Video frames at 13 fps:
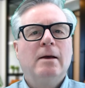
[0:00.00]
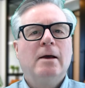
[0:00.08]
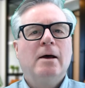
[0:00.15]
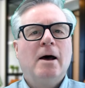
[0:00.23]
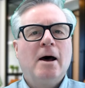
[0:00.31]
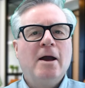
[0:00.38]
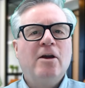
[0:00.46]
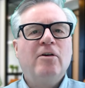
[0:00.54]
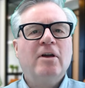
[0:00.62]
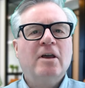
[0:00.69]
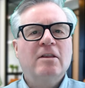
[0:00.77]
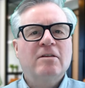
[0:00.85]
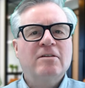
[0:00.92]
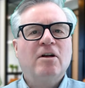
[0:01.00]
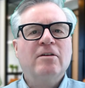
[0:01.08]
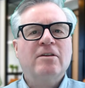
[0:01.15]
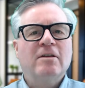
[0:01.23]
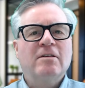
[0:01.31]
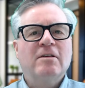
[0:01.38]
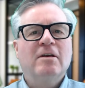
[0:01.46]
Hire a
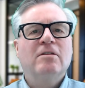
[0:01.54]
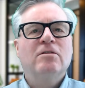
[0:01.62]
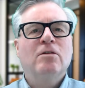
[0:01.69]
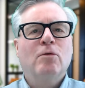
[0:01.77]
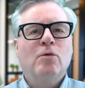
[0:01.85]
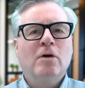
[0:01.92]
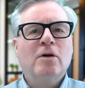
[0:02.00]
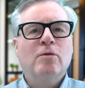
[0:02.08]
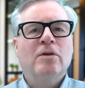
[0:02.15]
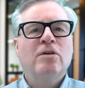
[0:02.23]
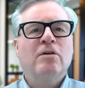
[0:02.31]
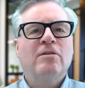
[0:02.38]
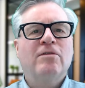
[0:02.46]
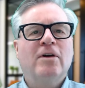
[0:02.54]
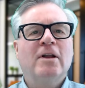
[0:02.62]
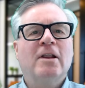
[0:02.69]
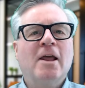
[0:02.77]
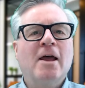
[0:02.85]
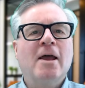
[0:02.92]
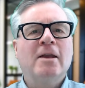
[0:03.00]
consultant to work with your front
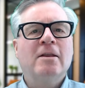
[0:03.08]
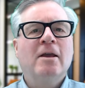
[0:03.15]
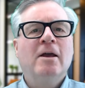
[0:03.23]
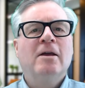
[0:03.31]
line